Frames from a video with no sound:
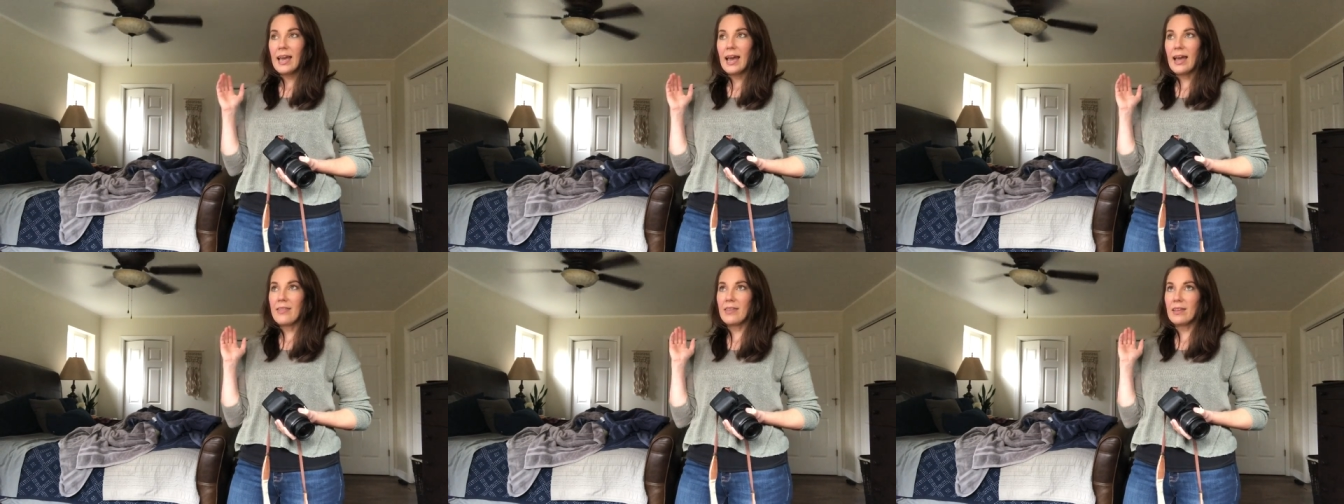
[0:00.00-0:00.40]

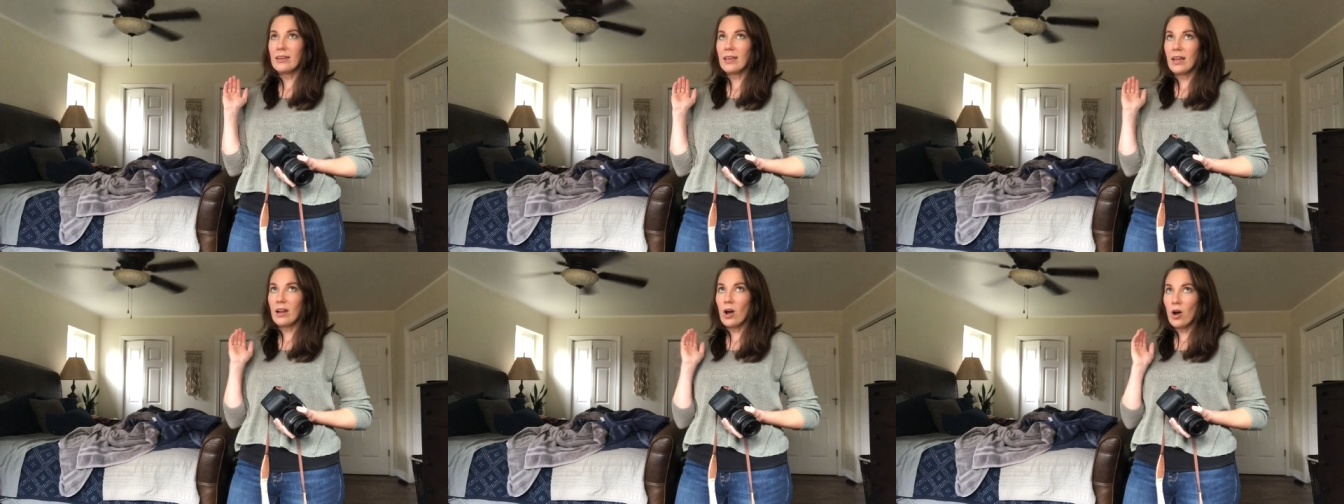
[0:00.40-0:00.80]
and then
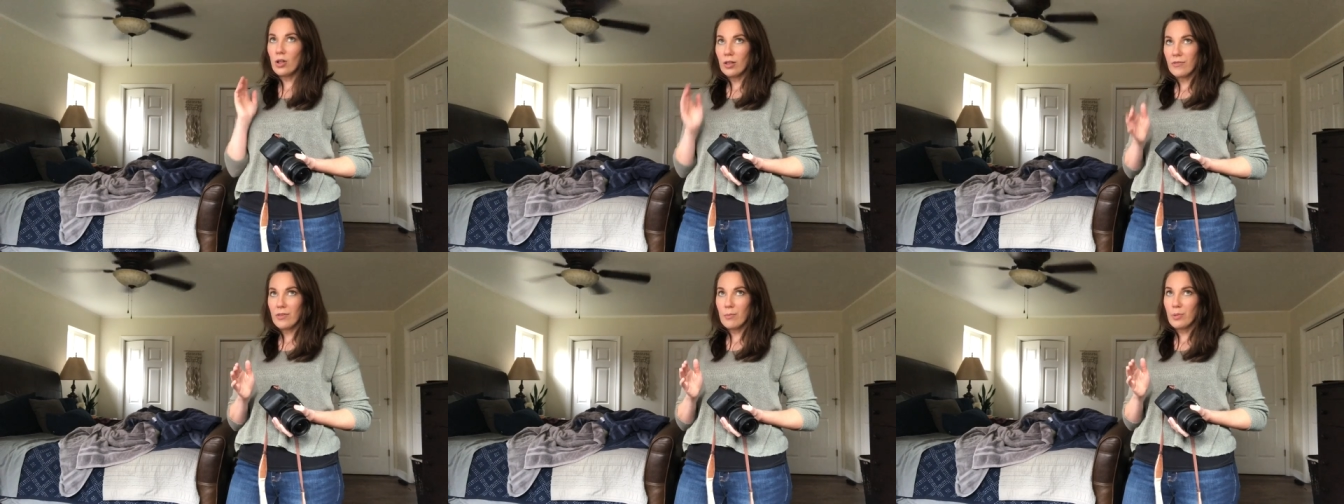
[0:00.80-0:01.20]
get all
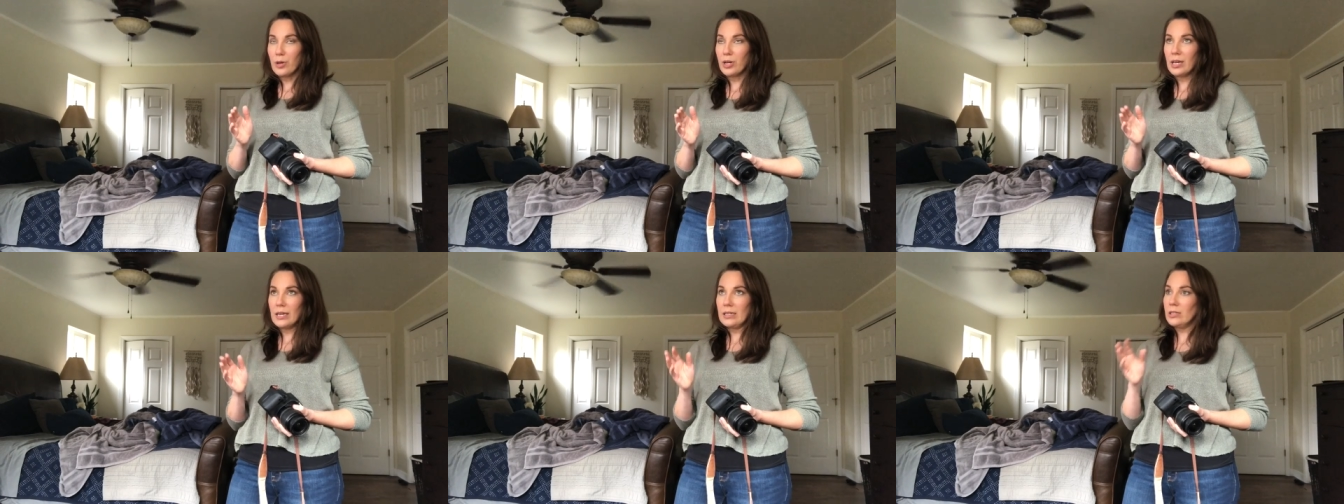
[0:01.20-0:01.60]
of them
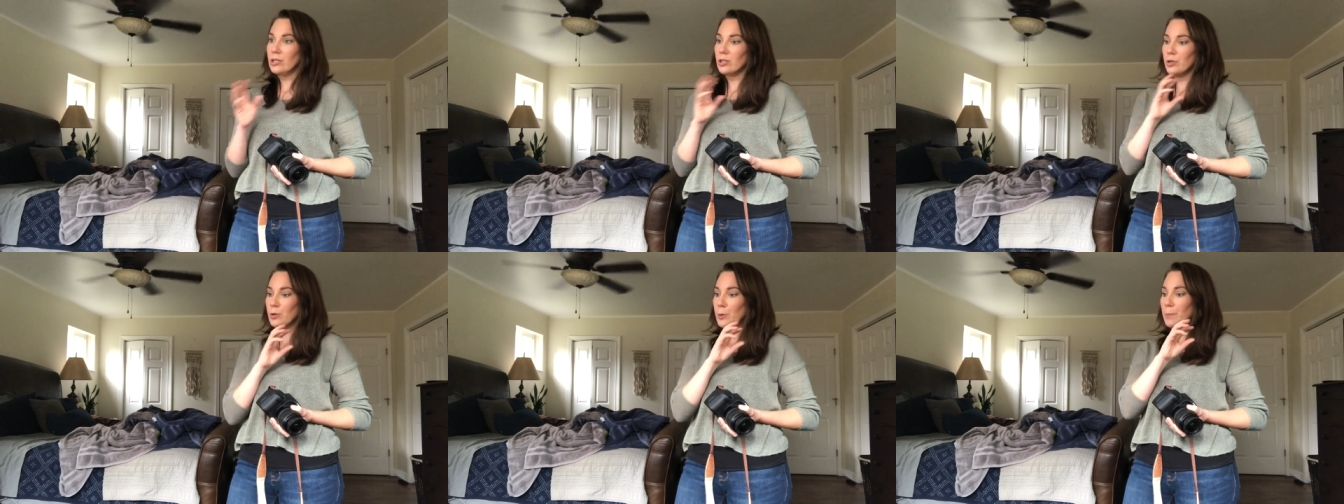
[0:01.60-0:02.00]
put
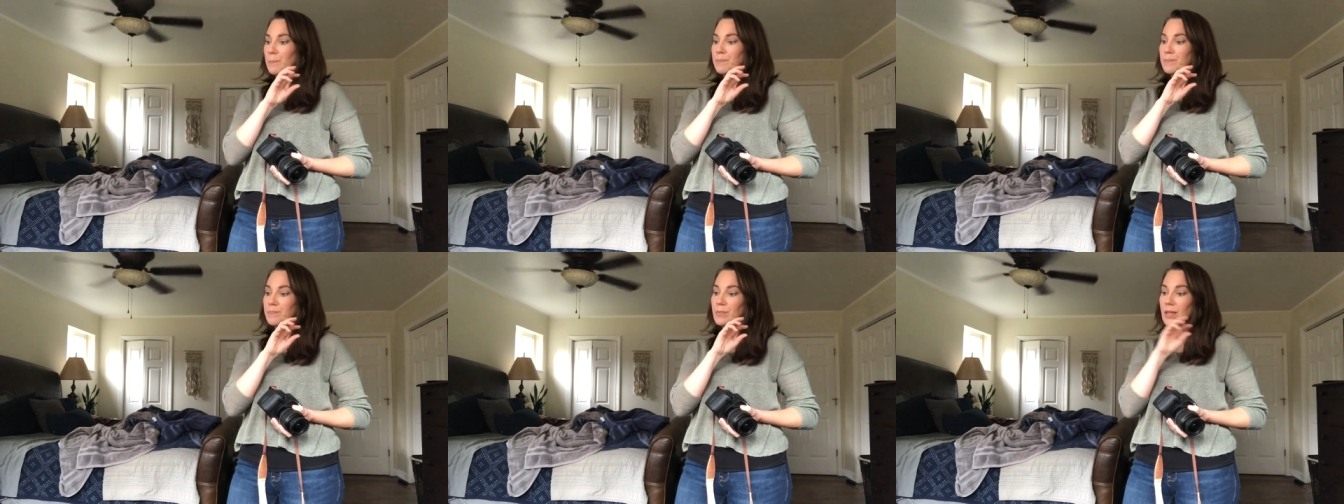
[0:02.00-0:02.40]
into
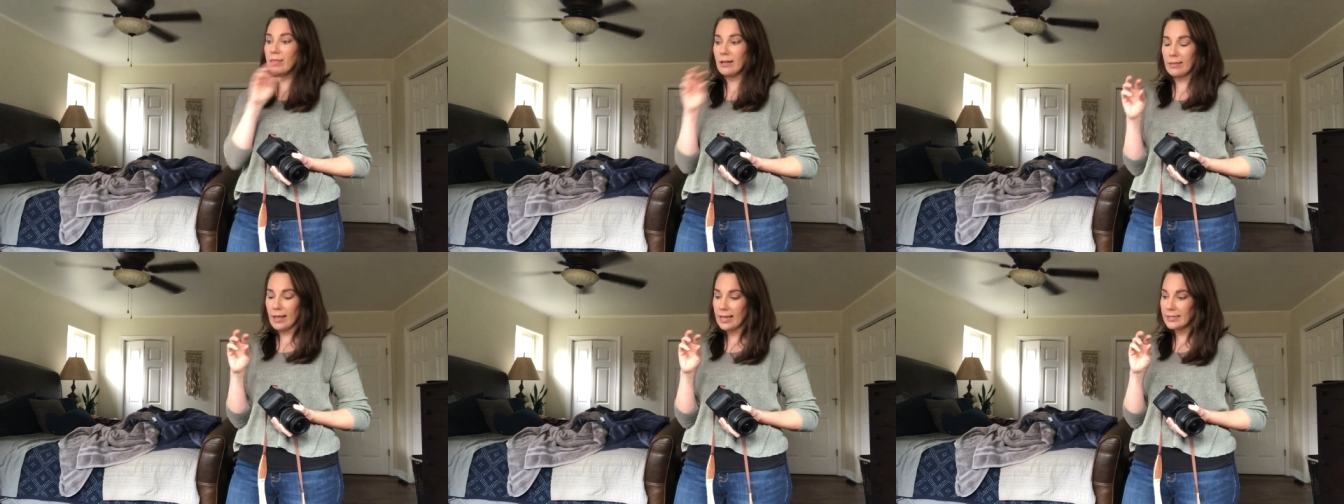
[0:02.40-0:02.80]
the
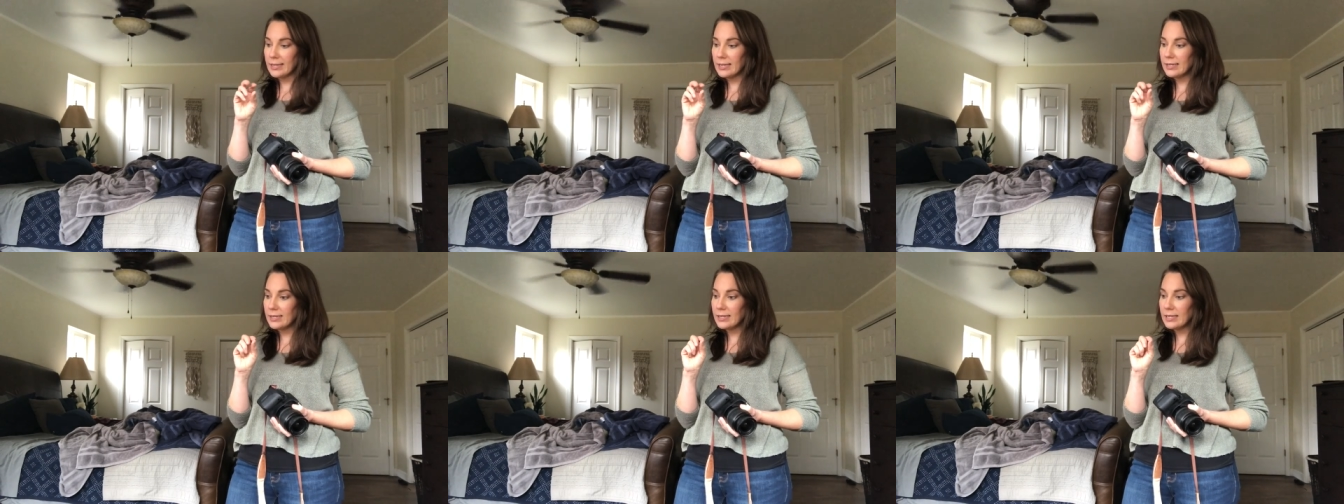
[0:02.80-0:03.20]

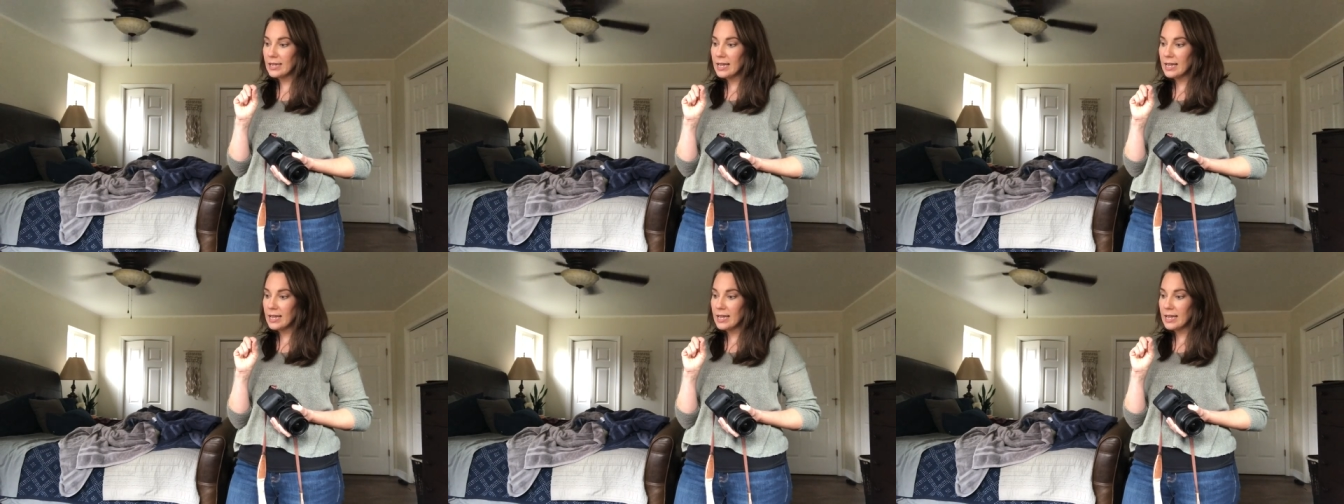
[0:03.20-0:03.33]
lessons.